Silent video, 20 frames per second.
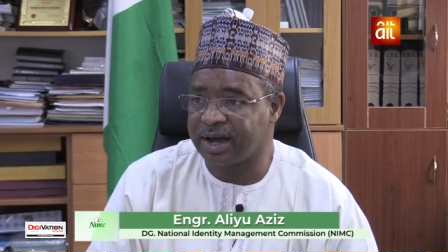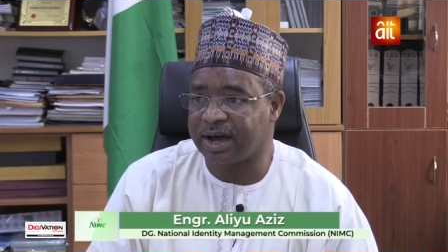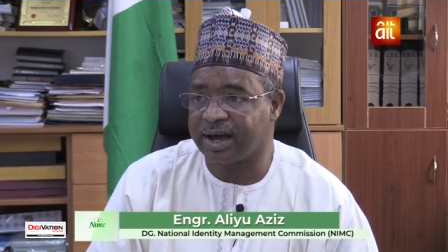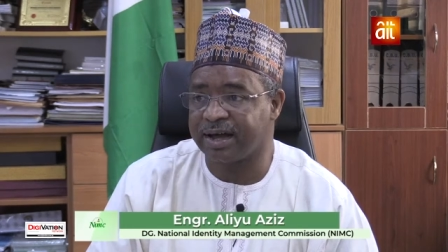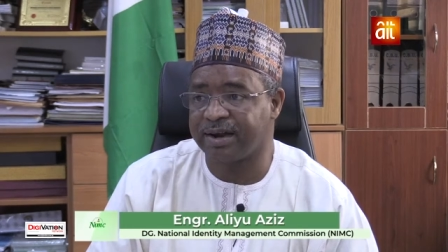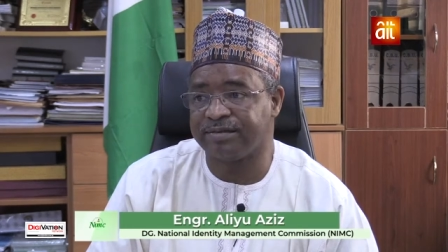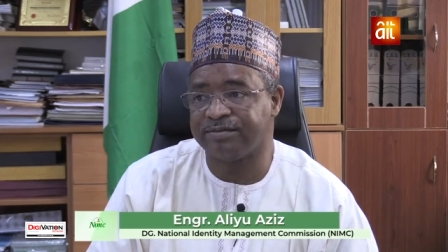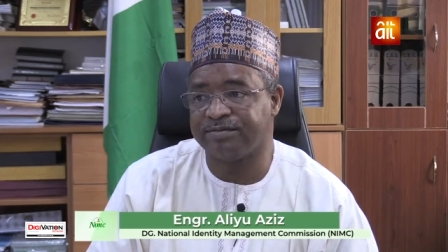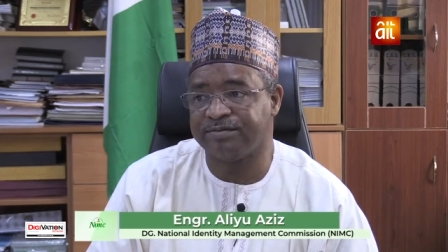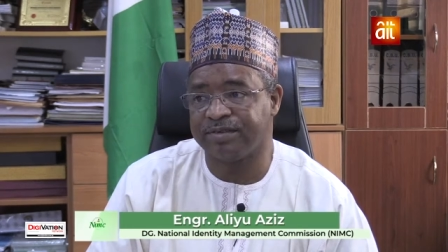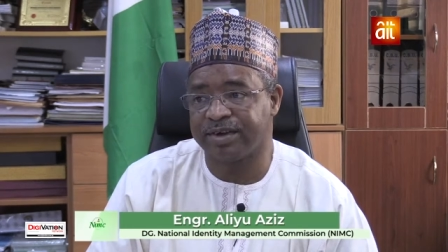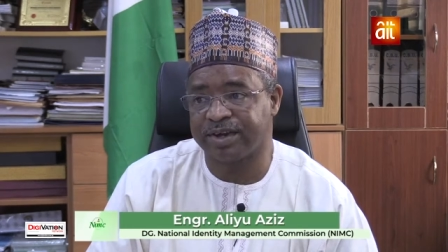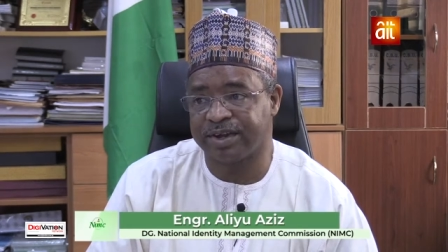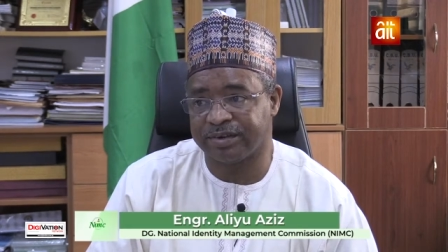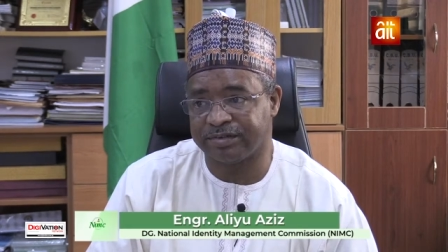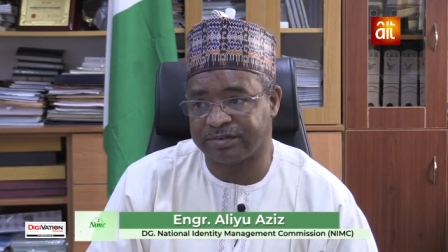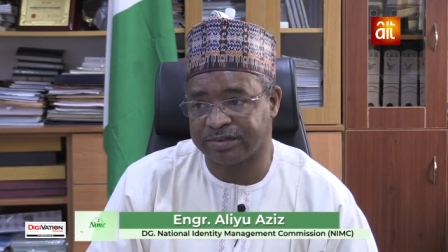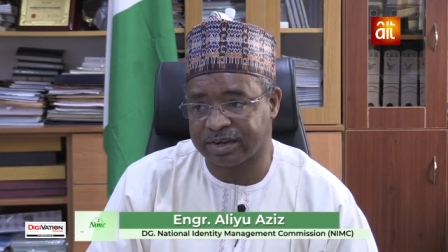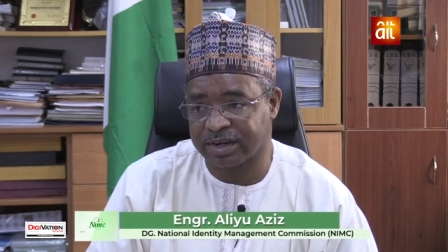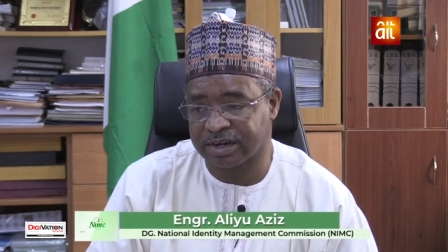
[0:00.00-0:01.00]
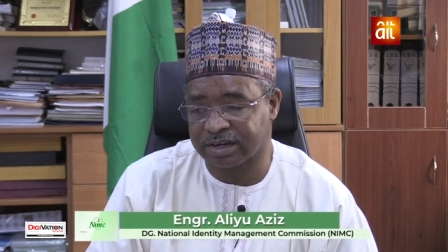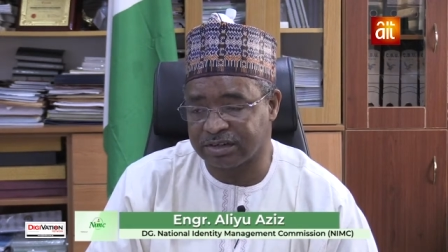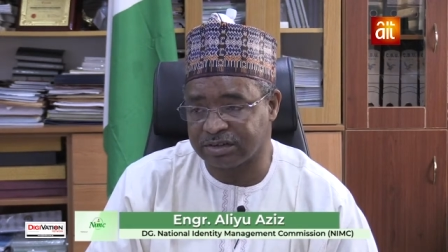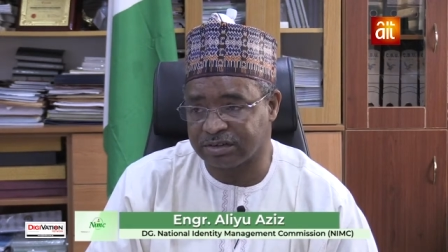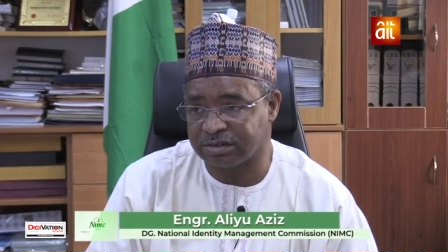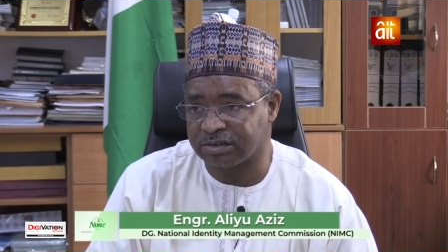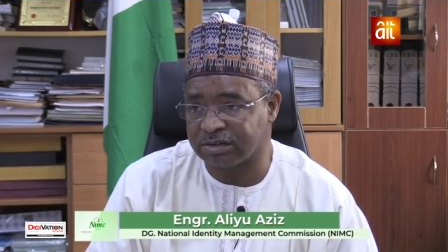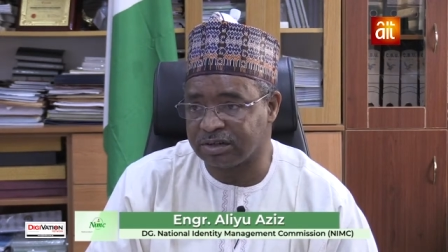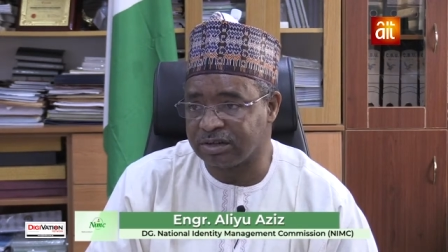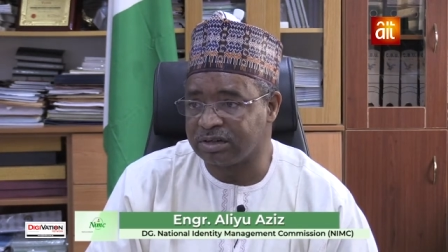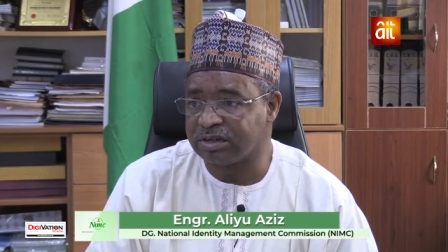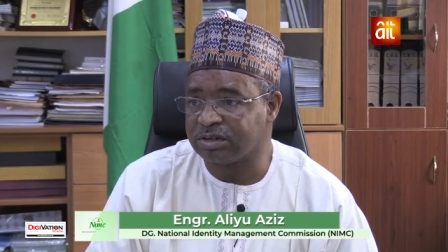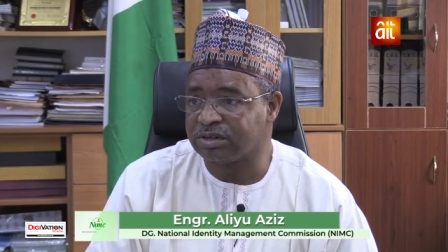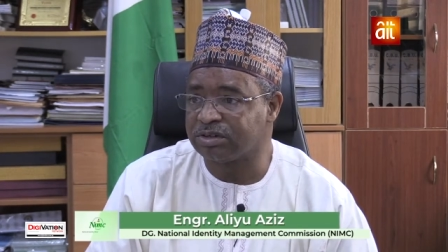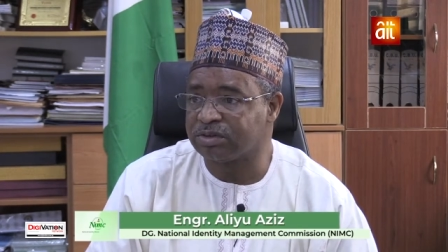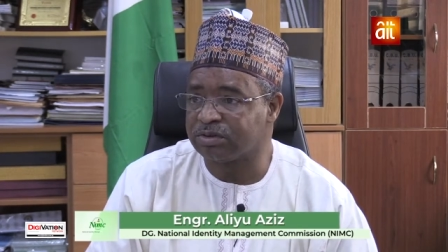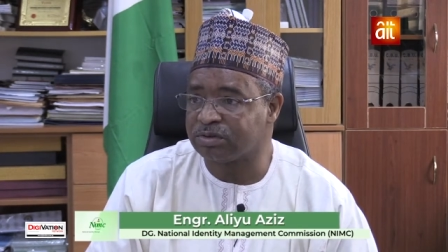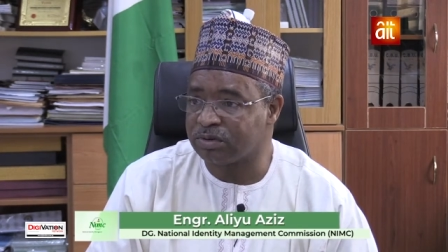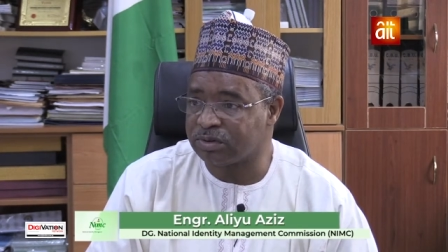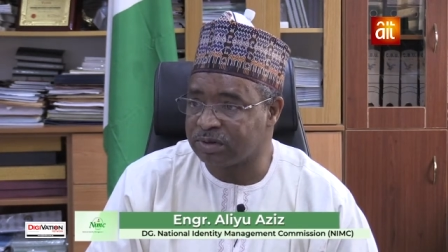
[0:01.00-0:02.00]
and verification
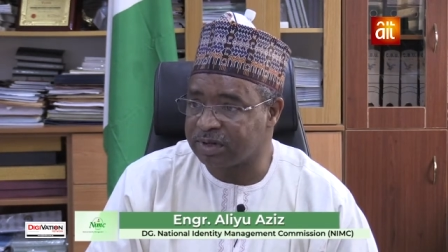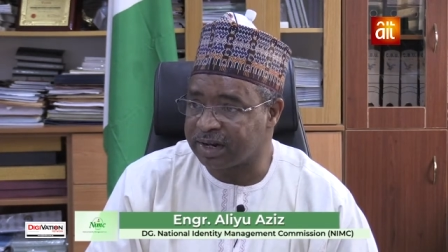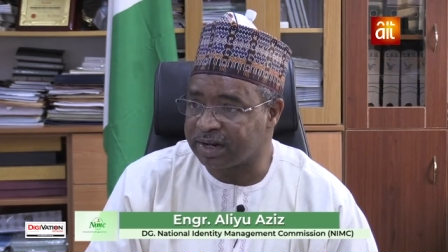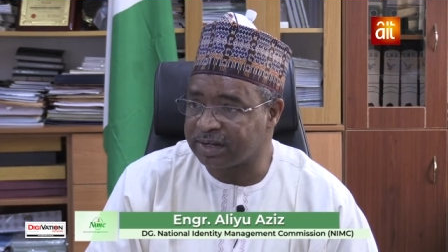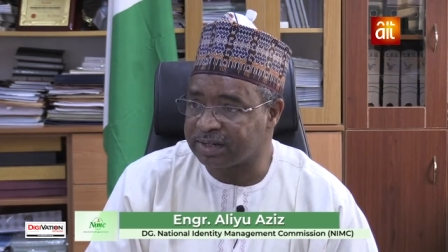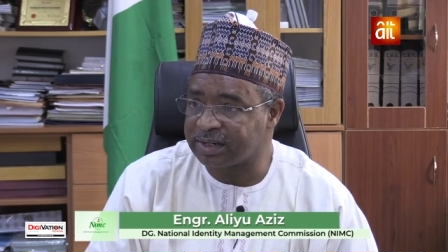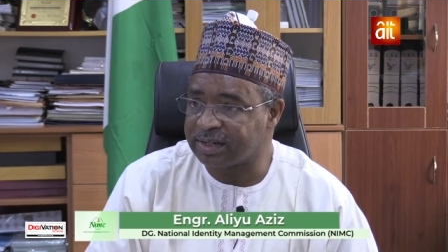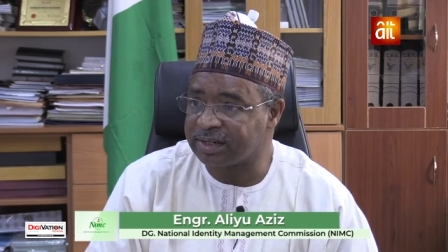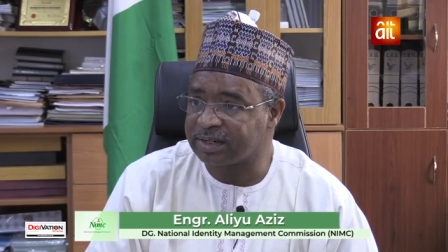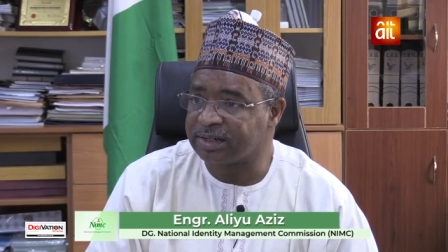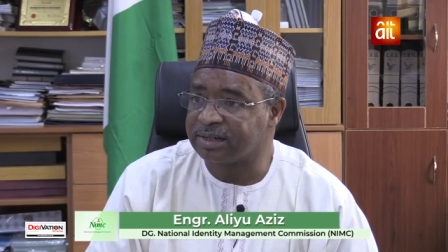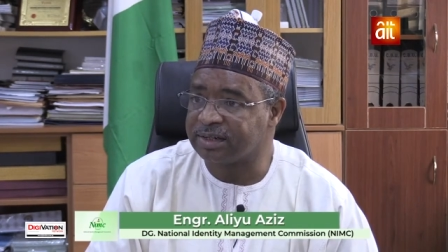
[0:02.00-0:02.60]
so that